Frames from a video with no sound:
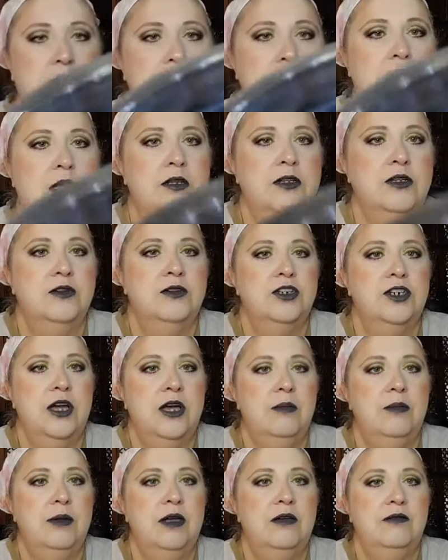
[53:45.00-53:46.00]
Not too
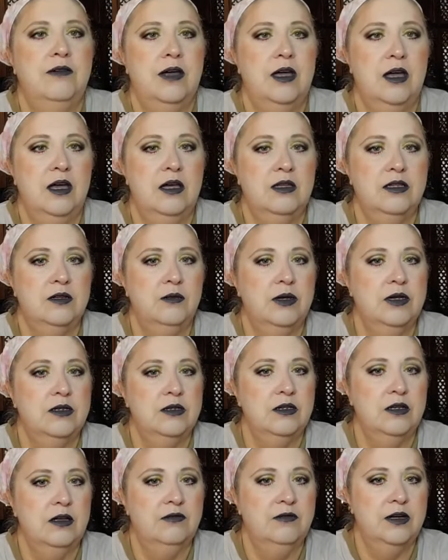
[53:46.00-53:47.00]
shabby if I
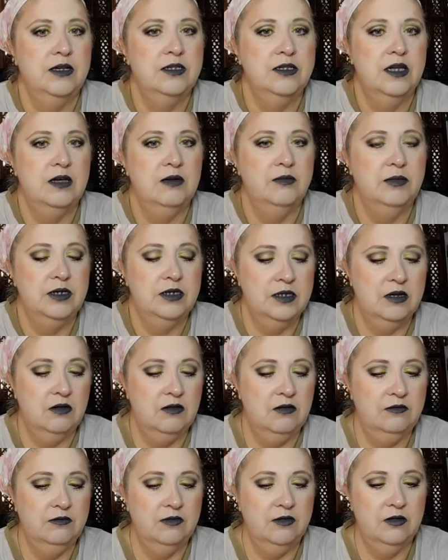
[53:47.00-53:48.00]
say it
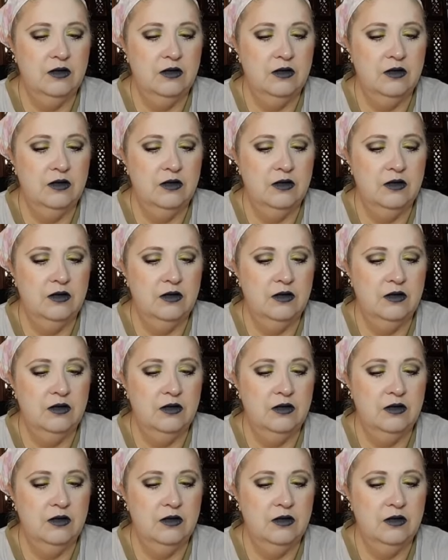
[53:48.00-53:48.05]
myself.